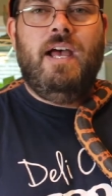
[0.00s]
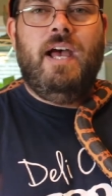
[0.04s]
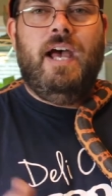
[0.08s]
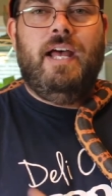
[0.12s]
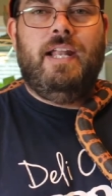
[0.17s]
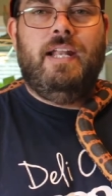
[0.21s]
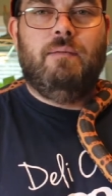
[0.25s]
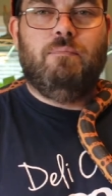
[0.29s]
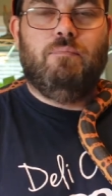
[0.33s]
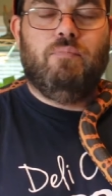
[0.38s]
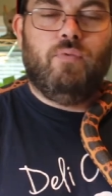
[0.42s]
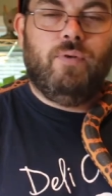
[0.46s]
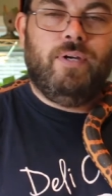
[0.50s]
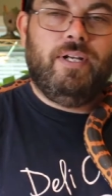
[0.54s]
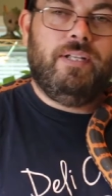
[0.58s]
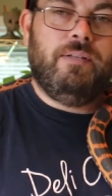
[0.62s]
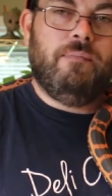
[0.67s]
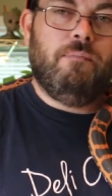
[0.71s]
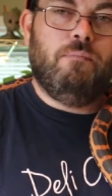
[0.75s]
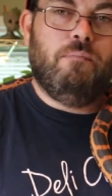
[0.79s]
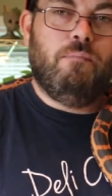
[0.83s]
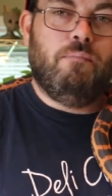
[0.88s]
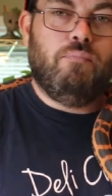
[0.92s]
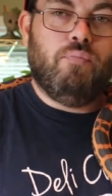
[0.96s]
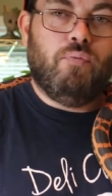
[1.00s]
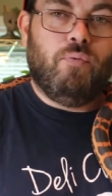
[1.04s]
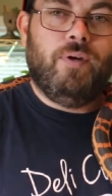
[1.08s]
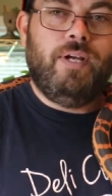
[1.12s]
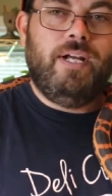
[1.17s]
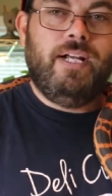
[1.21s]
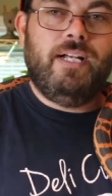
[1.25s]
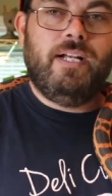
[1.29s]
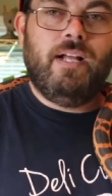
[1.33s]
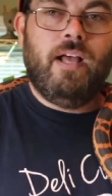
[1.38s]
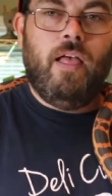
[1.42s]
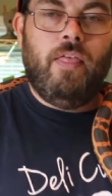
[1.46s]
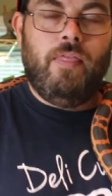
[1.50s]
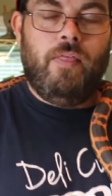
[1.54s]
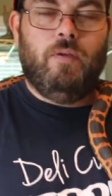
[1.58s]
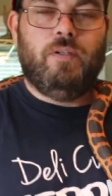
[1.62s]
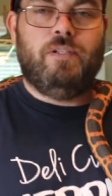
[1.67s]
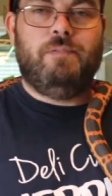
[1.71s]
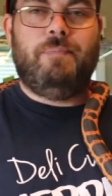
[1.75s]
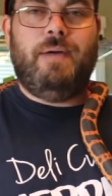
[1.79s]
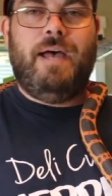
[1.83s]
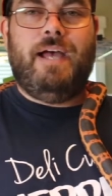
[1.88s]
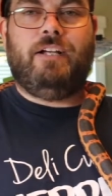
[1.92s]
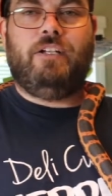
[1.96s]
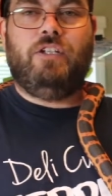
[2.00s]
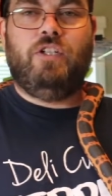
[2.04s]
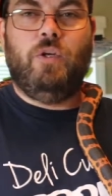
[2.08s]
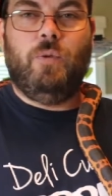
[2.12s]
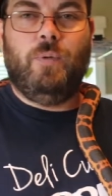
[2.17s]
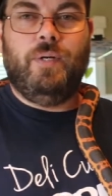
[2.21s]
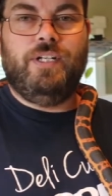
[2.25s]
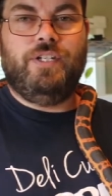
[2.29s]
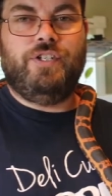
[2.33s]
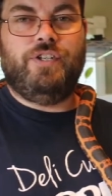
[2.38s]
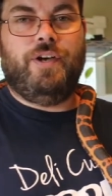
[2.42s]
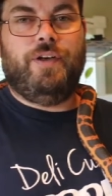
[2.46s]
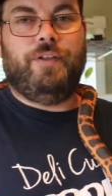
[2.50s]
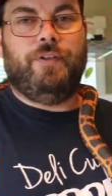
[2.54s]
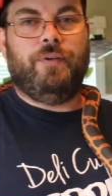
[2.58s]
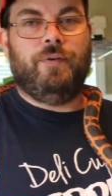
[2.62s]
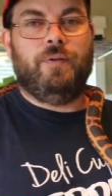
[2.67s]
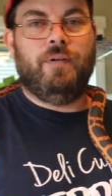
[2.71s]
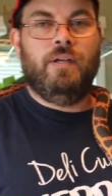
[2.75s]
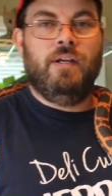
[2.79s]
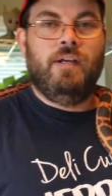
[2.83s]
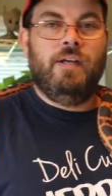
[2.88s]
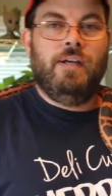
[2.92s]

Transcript: and then breed those back to each other.